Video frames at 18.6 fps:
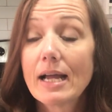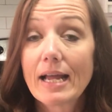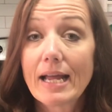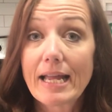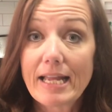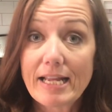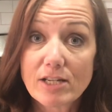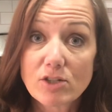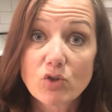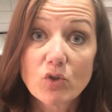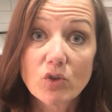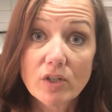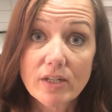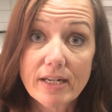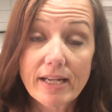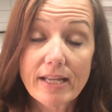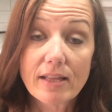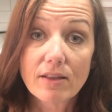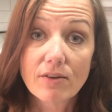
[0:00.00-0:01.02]
he's
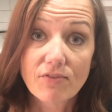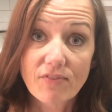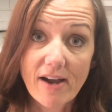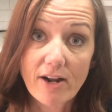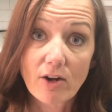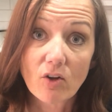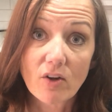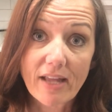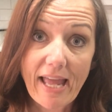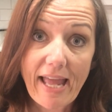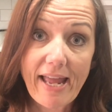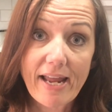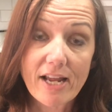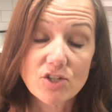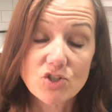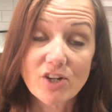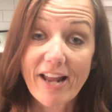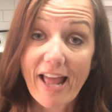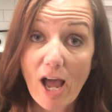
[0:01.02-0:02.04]
really the final
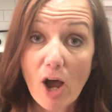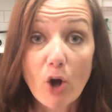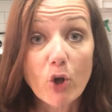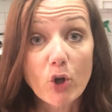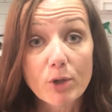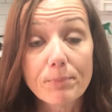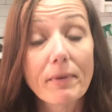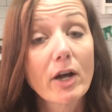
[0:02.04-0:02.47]
gauge on how good